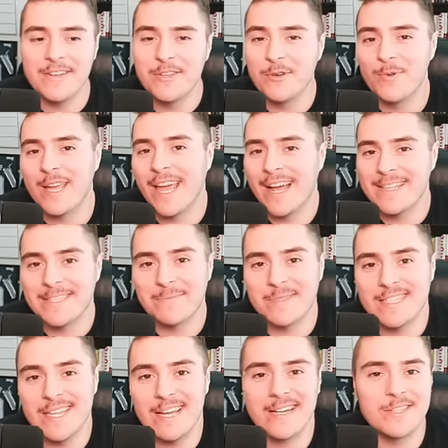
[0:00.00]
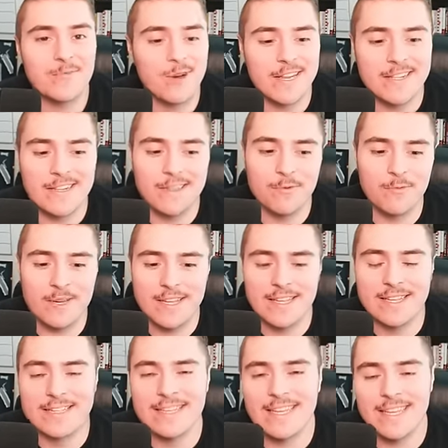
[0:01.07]
knew we had some studs waiting in the
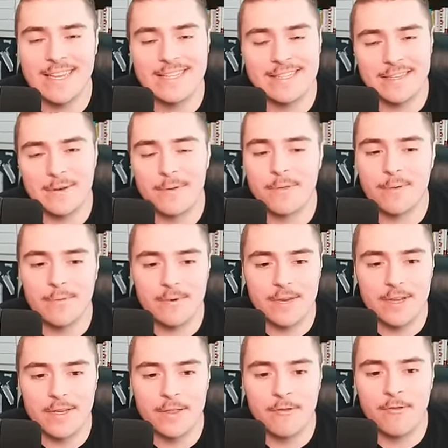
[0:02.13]
wings, and it's year three. They're